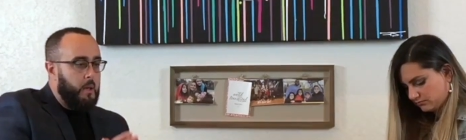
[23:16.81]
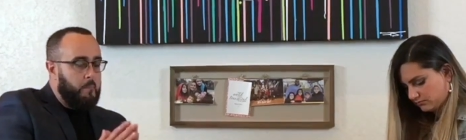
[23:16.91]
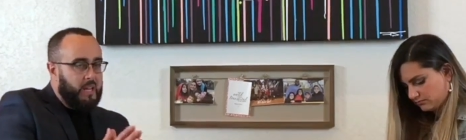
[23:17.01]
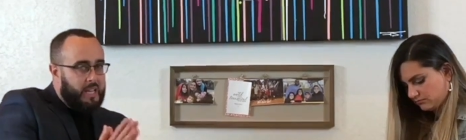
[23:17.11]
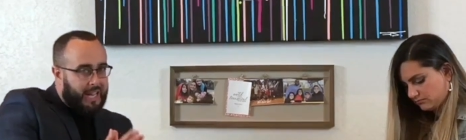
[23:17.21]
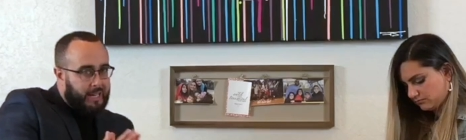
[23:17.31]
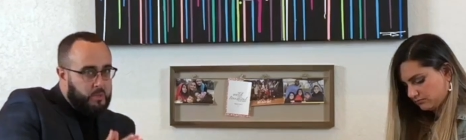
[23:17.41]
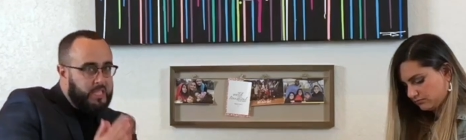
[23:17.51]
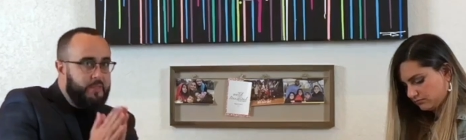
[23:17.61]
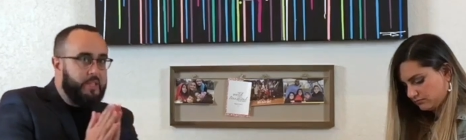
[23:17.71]
Speaker 1: But God
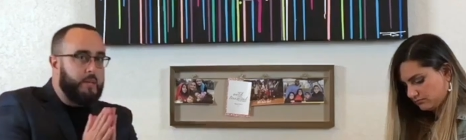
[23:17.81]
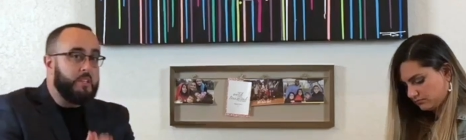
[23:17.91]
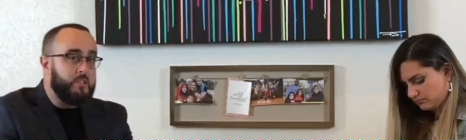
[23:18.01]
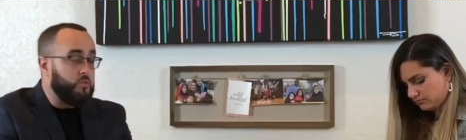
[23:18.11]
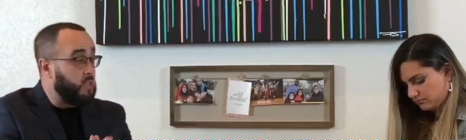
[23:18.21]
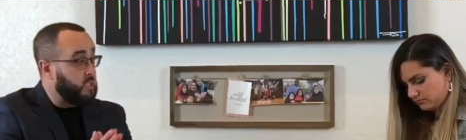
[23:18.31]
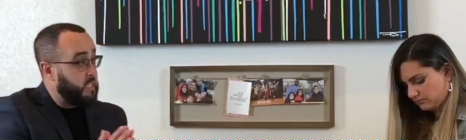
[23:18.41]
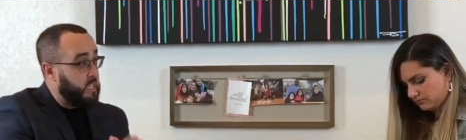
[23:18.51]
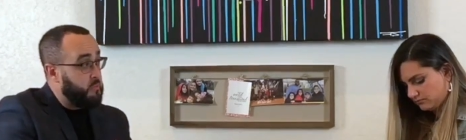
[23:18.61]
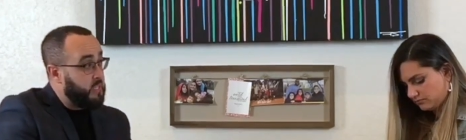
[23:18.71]
was giving them the
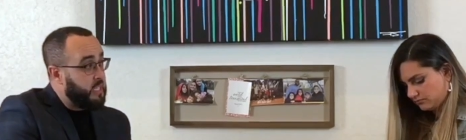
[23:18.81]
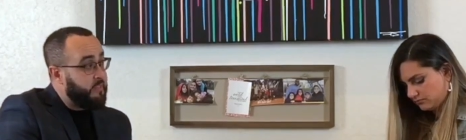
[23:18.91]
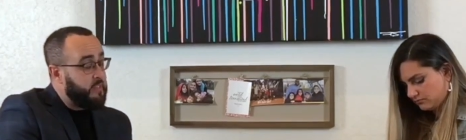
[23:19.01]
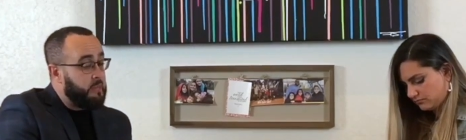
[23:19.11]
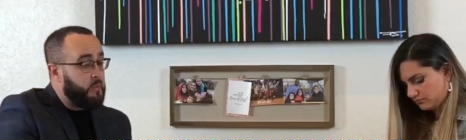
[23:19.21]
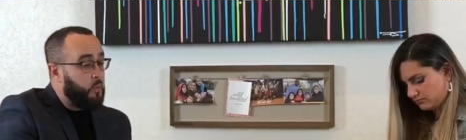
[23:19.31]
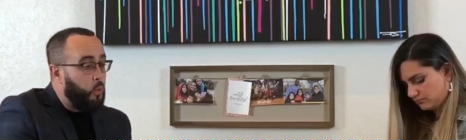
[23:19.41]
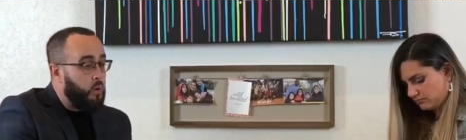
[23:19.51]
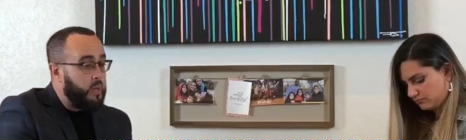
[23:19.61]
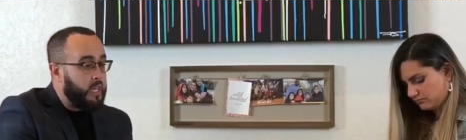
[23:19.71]
instructions and he was giving them the
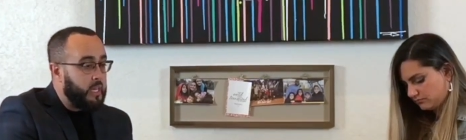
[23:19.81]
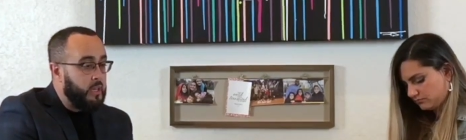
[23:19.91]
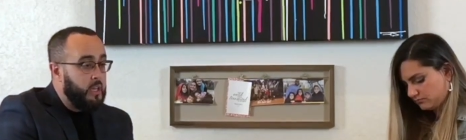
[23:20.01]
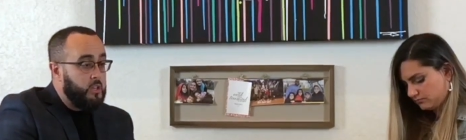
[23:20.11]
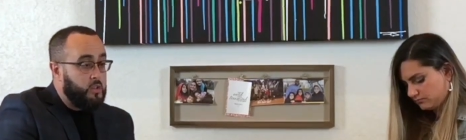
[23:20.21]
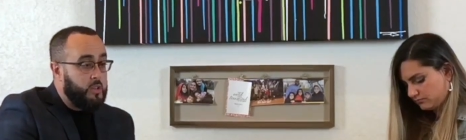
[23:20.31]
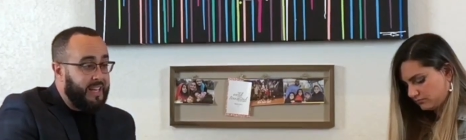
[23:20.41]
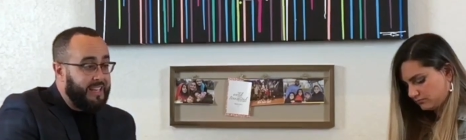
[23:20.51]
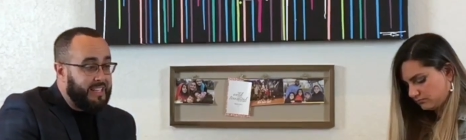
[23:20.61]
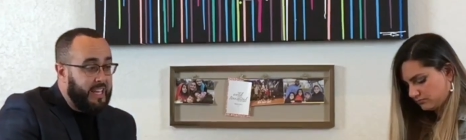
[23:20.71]
warning so
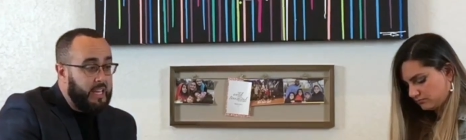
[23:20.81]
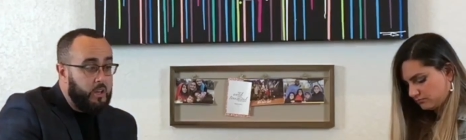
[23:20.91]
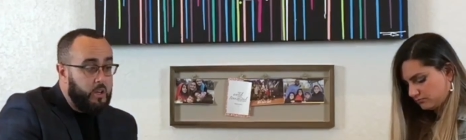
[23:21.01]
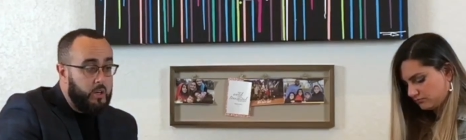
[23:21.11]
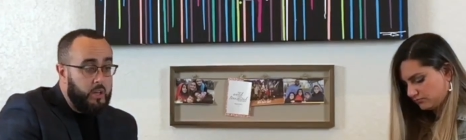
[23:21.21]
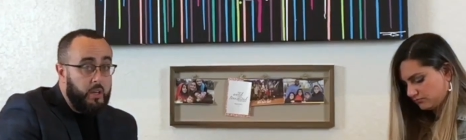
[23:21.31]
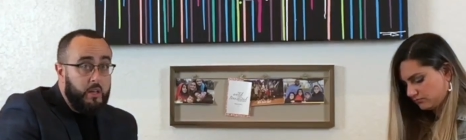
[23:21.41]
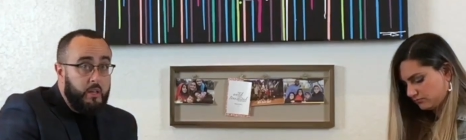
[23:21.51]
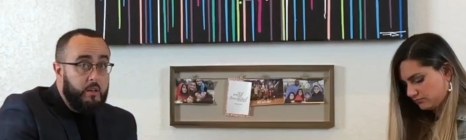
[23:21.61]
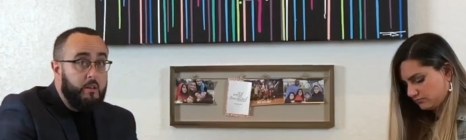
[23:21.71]
that they could
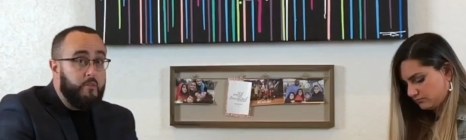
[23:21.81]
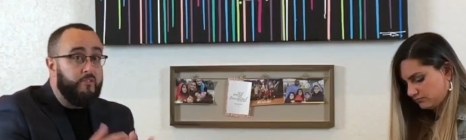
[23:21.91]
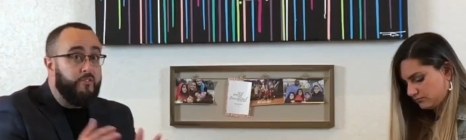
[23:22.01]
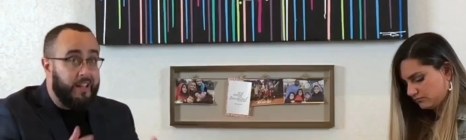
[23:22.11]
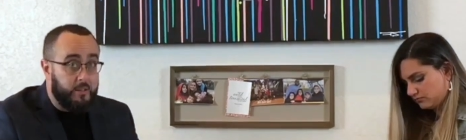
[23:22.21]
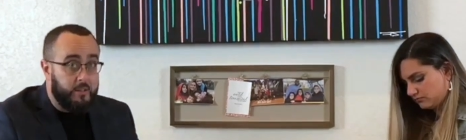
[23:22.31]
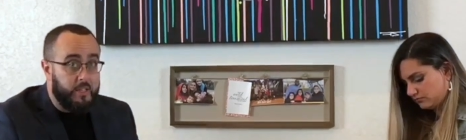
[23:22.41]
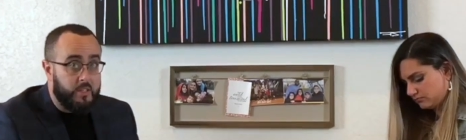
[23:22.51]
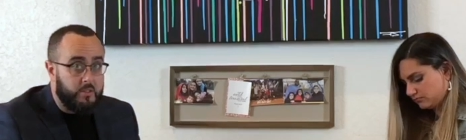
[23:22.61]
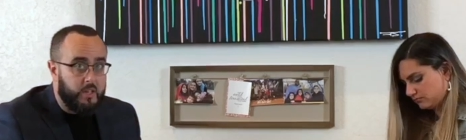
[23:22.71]
follow the
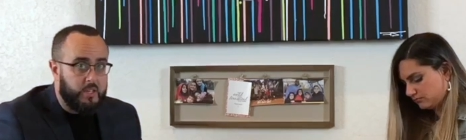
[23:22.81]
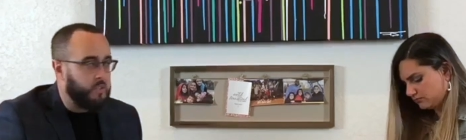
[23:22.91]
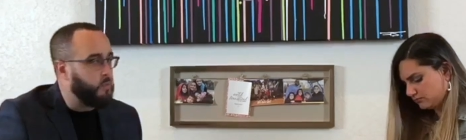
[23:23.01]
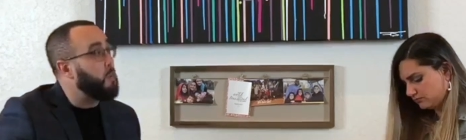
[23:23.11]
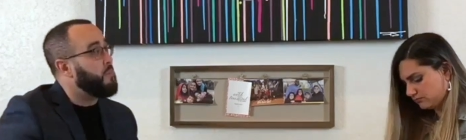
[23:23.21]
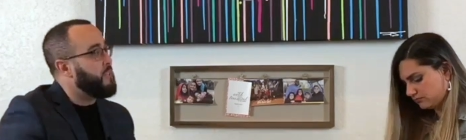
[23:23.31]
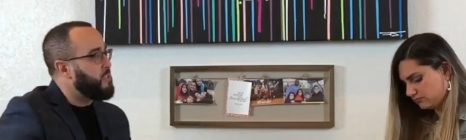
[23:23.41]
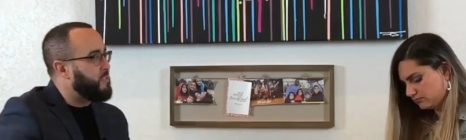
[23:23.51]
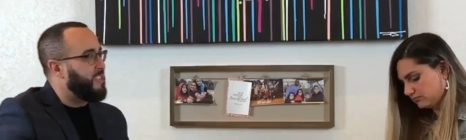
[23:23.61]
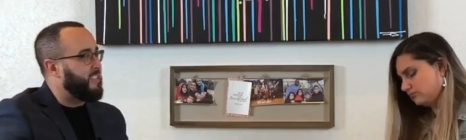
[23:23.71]
instructions. What were the
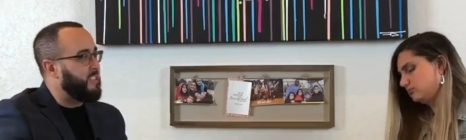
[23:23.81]
instructions?